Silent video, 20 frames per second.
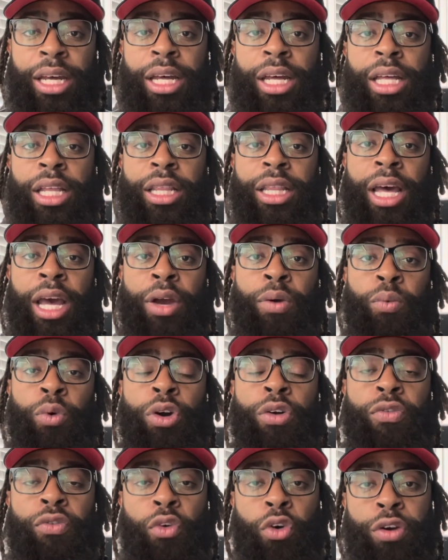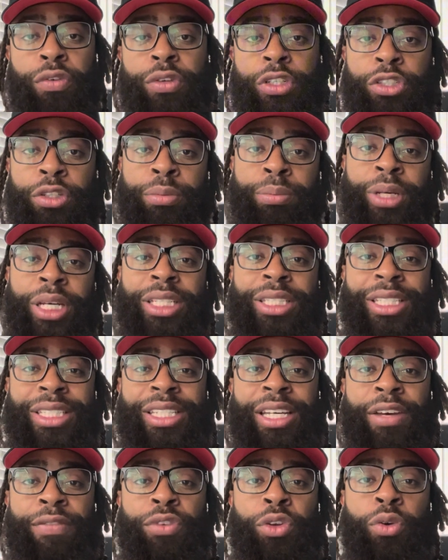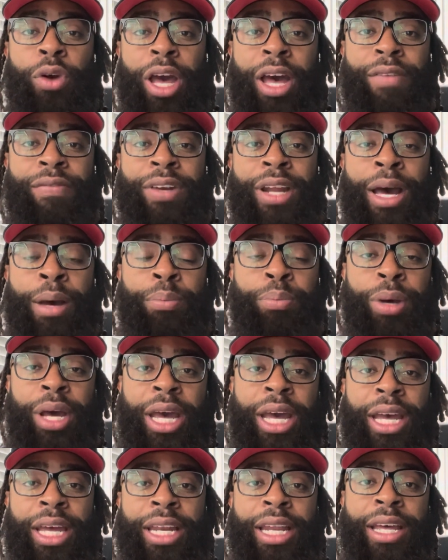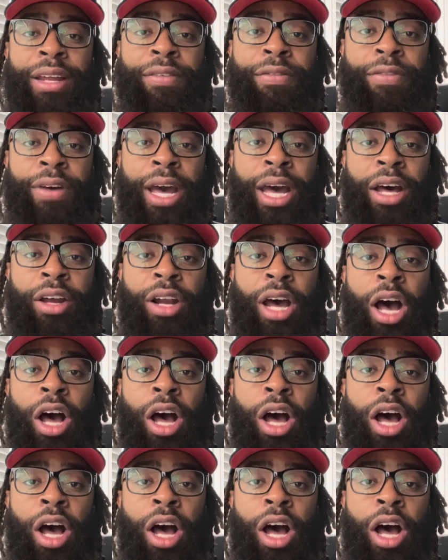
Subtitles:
they will forfeit your business if you have not paid and filed